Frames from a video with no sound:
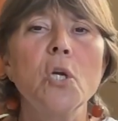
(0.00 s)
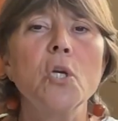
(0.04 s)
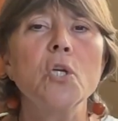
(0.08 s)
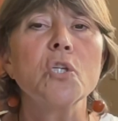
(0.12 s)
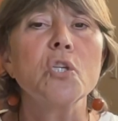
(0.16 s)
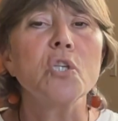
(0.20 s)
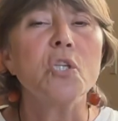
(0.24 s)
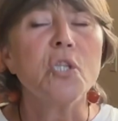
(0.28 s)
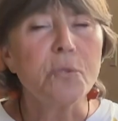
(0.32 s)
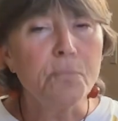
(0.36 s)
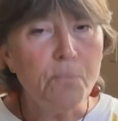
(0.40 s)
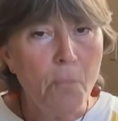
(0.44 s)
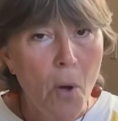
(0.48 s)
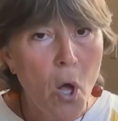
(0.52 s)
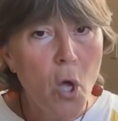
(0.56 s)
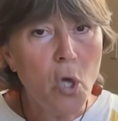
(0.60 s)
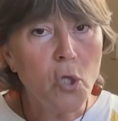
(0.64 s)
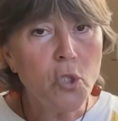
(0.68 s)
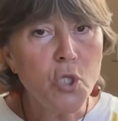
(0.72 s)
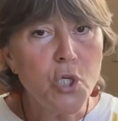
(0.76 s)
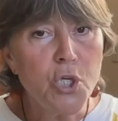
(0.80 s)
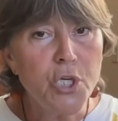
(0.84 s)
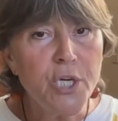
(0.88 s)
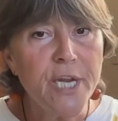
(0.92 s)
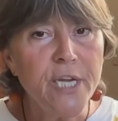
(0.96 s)

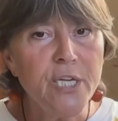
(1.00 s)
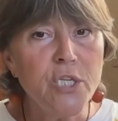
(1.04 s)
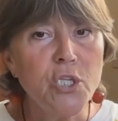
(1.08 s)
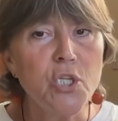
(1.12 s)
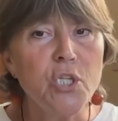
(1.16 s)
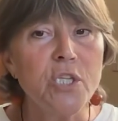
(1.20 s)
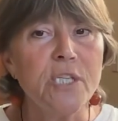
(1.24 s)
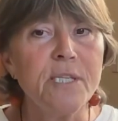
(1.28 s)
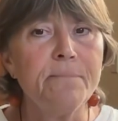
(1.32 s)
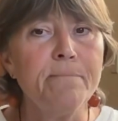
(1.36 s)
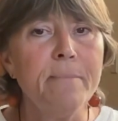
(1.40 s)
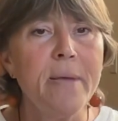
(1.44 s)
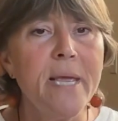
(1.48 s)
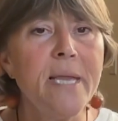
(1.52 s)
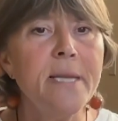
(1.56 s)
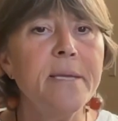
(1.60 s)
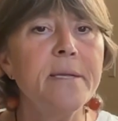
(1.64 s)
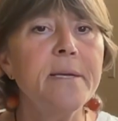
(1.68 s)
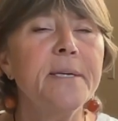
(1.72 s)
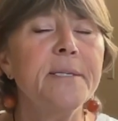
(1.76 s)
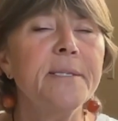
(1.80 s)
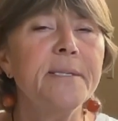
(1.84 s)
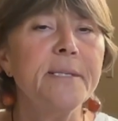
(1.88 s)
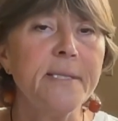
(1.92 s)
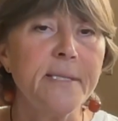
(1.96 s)
Small changes made
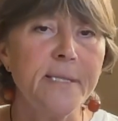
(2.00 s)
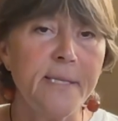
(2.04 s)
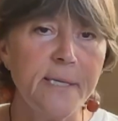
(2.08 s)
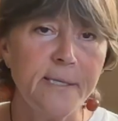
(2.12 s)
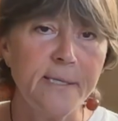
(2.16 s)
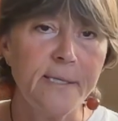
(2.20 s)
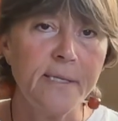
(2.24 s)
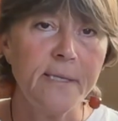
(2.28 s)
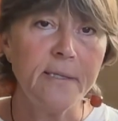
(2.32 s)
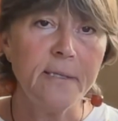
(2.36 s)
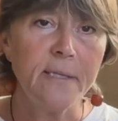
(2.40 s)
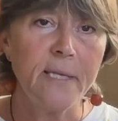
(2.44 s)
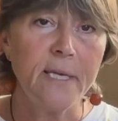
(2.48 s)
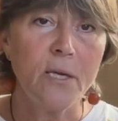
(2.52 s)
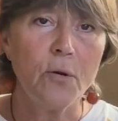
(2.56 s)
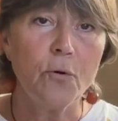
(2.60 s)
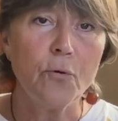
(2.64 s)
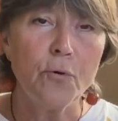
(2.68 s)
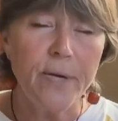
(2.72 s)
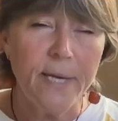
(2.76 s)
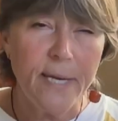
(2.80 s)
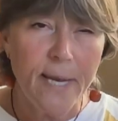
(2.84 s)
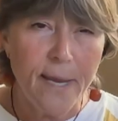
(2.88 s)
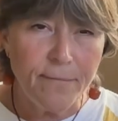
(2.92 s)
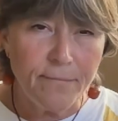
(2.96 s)
consistently
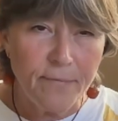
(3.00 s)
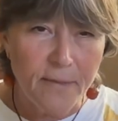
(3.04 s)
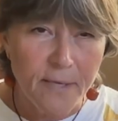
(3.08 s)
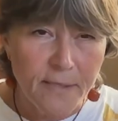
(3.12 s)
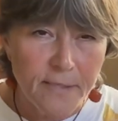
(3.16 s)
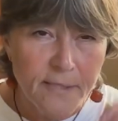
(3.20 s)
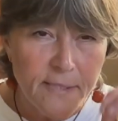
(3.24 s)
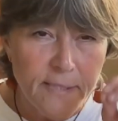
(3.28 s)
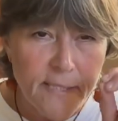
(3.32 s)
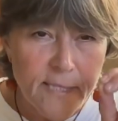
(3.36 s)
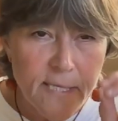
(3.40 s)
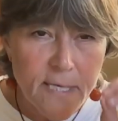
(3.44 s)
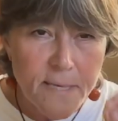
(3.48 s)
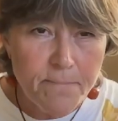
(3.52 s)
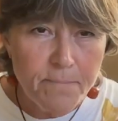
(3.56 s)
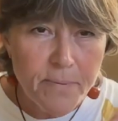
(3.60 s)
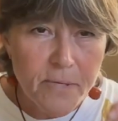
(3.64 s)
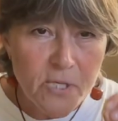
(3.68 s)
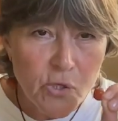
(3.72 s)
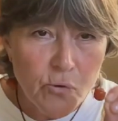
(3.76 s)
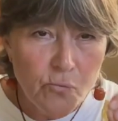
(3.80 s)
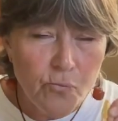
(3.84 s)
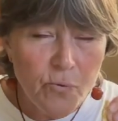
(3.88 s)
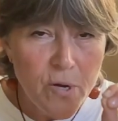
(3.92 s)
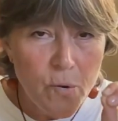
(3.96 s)
create the
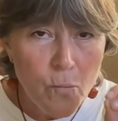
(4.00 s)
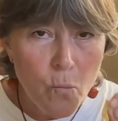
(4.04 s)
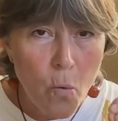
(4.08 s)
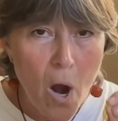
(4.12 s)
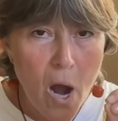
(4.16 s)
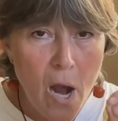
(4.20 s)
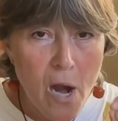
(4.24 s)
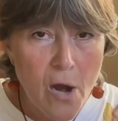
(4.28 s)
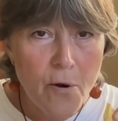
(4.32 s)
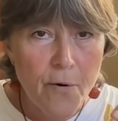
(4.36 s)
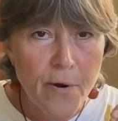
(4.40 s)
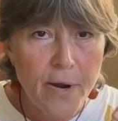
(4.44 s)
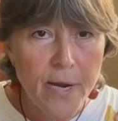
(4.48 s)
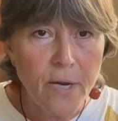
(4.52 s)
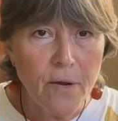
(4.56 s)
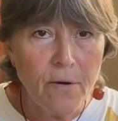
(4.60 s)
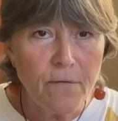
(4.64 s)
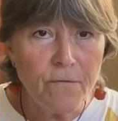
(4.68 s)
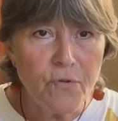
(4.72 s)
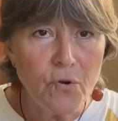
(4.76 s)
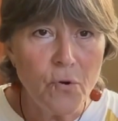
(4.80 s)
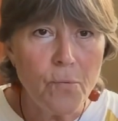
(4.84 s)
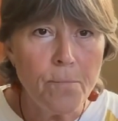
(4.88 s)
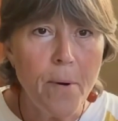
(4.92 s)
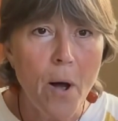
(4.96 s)
deepest rewiring
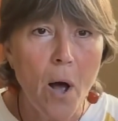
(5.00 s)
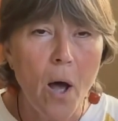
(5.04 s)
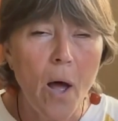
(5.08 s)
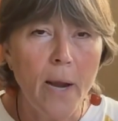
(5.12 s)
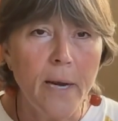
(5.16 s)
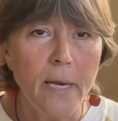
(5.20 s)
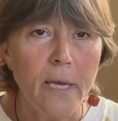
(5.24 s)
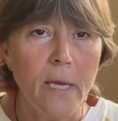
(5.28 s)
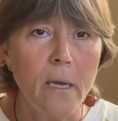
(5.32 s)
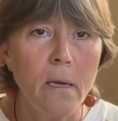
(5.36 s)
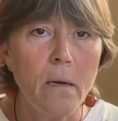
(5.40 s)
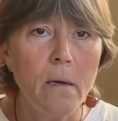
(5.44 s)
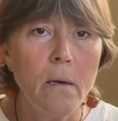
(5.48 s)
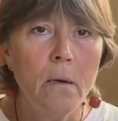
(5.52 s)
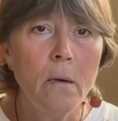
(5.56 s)
of your body.